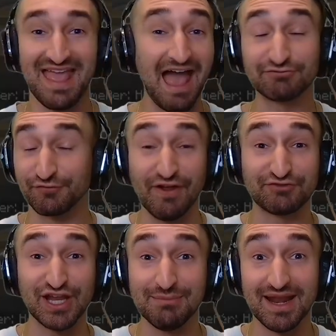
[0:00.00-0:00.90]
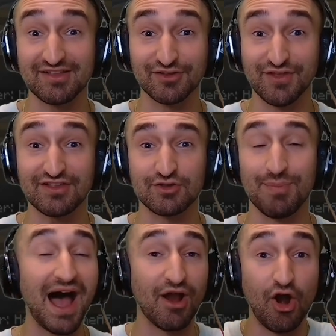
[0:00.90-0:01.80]
After 15 minutes of this, you
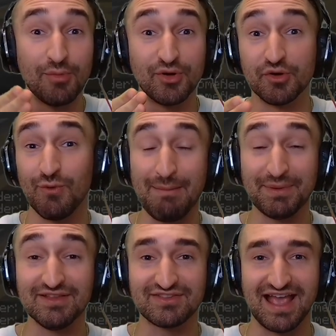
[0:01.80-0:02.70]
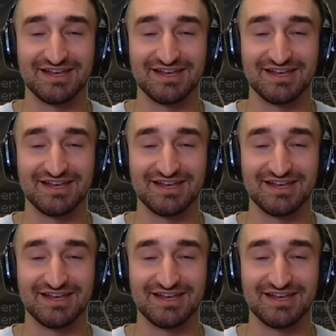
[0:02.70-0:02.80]
buy armor and weapons, and you